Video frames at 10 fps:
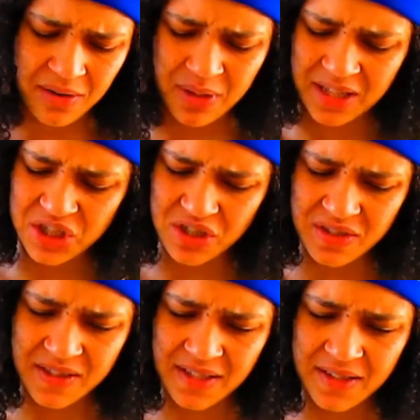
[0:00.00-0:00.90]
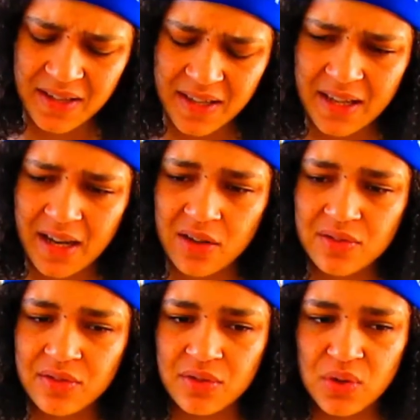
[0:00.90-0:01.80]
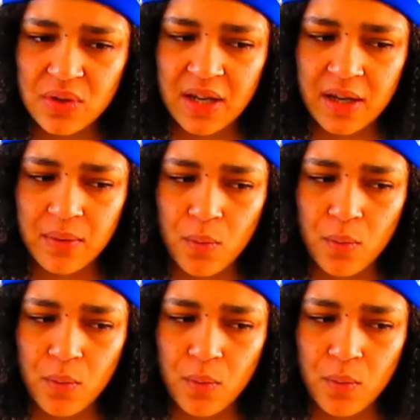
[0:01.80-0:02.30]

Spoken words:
but I just didn't get how to do that